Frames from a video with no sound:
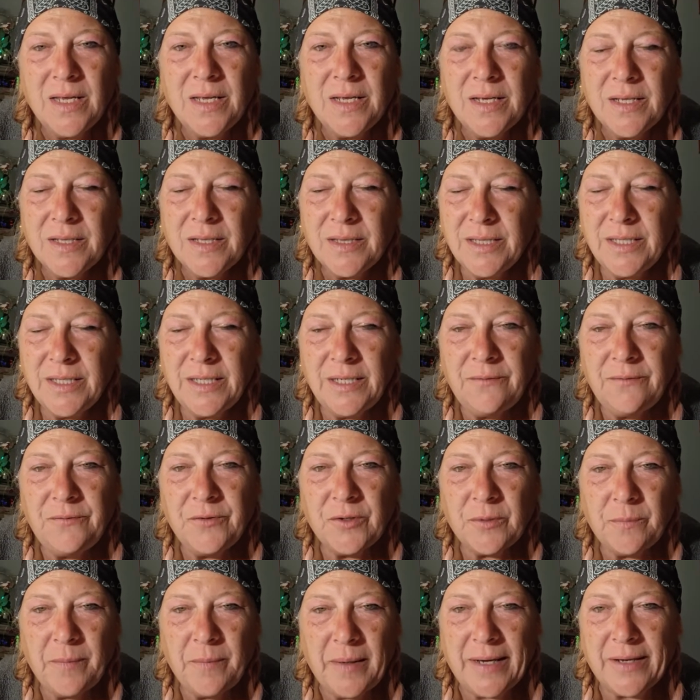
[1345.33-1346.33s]
Leave
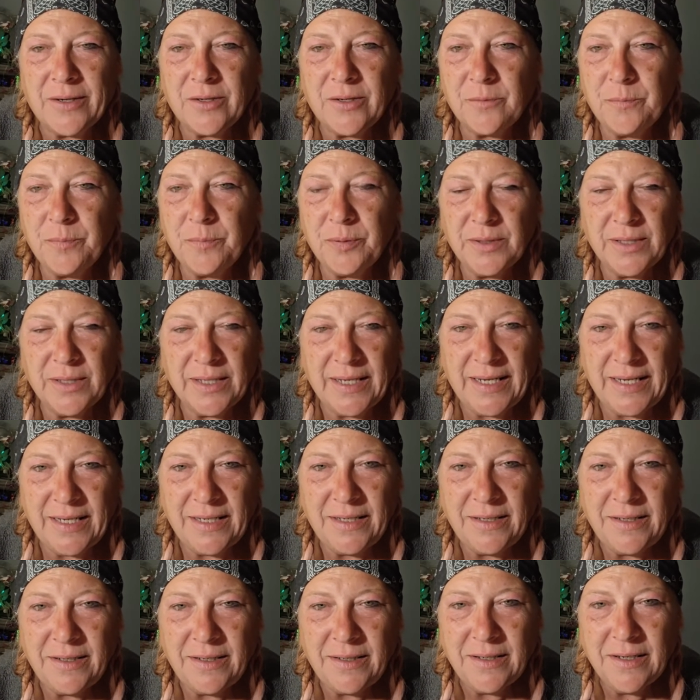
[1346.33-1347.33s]
your batter
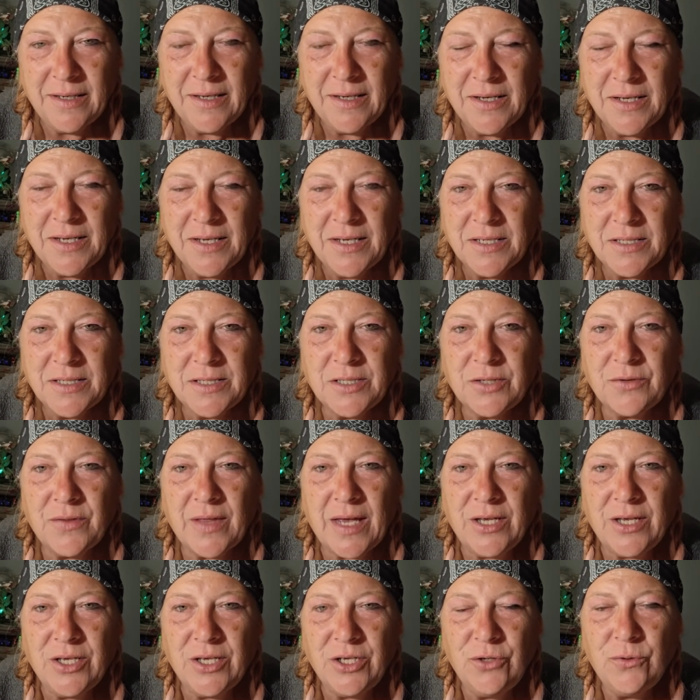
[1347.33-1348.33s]
plain so
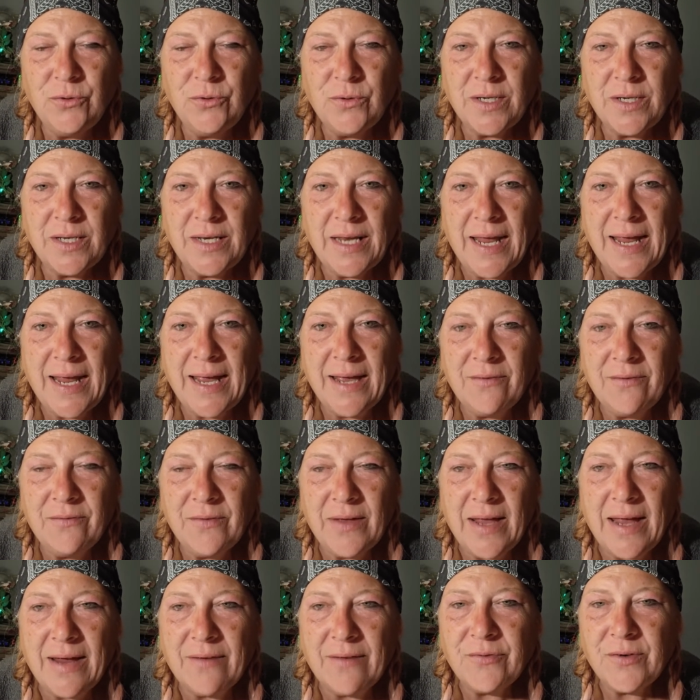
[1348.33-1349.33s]
that you can have
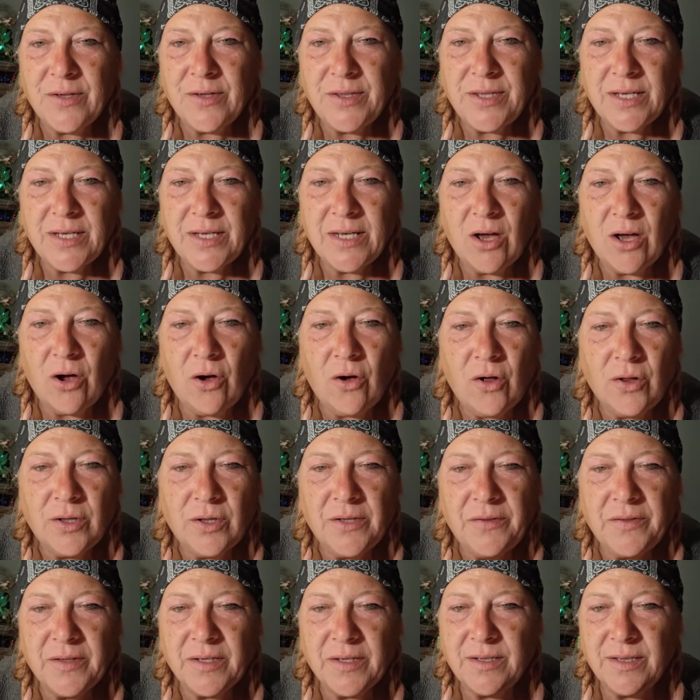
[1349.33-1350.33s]
everything all
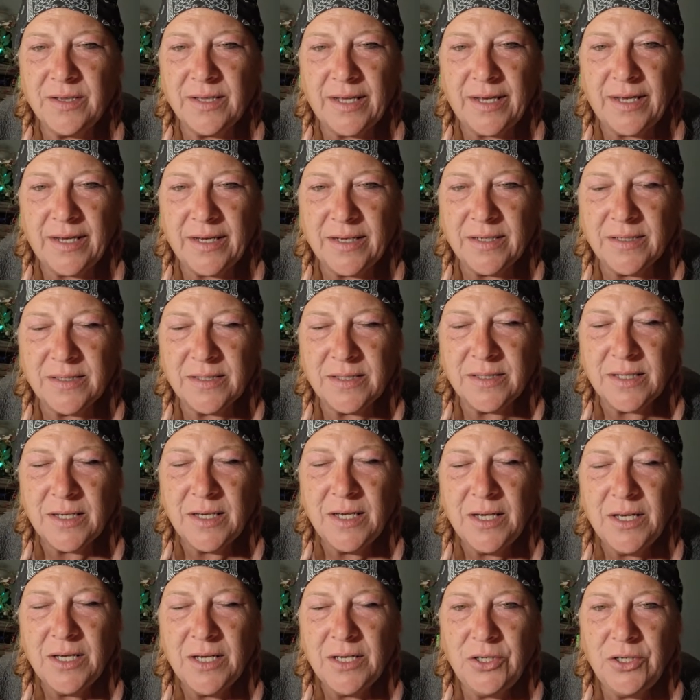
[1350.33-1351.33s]
in the glaze.
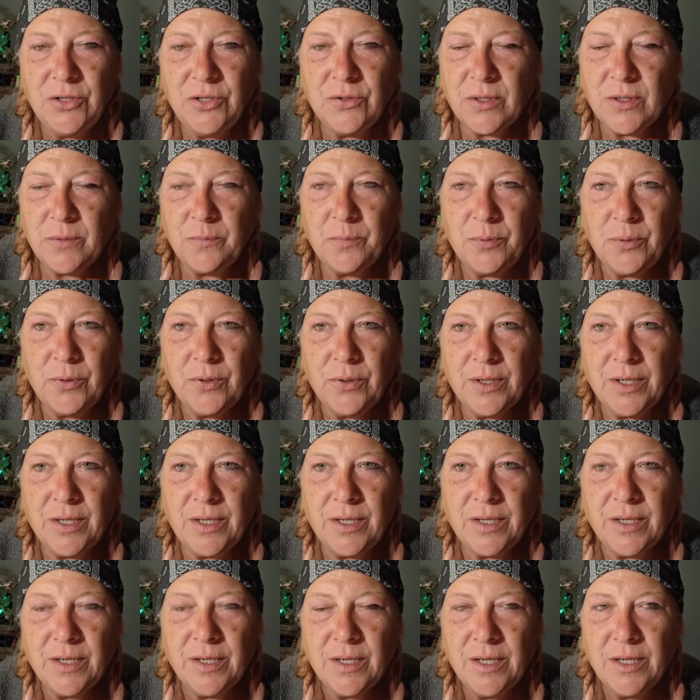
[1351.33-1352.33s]
You can put
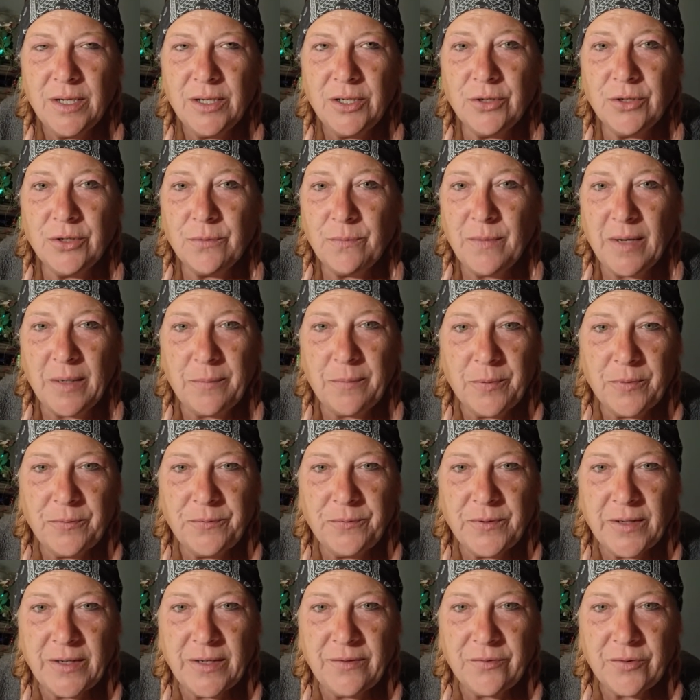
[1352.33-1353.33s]
your maple
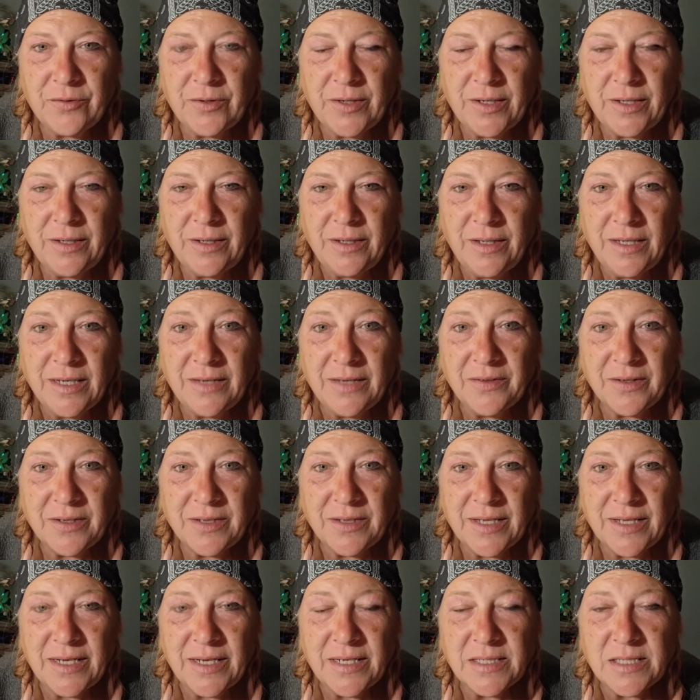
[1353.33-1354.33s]
flavoring in the
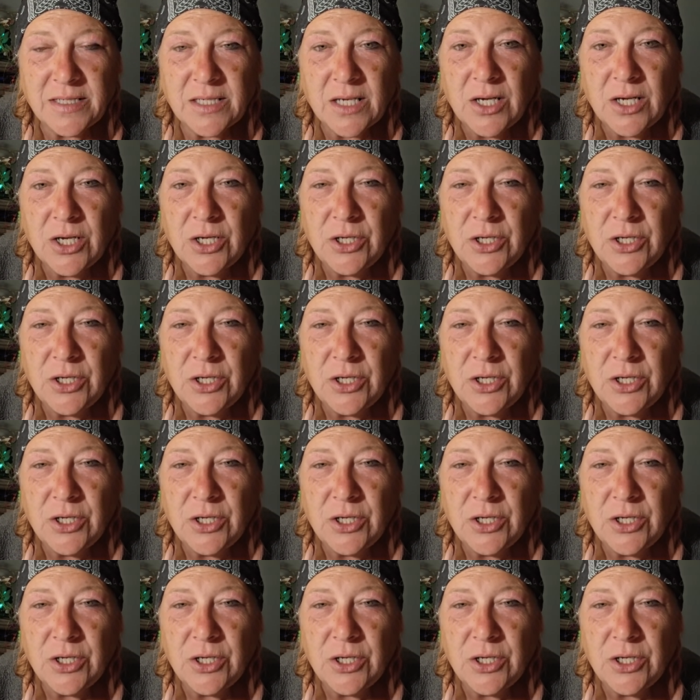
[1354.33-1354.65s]
glaze.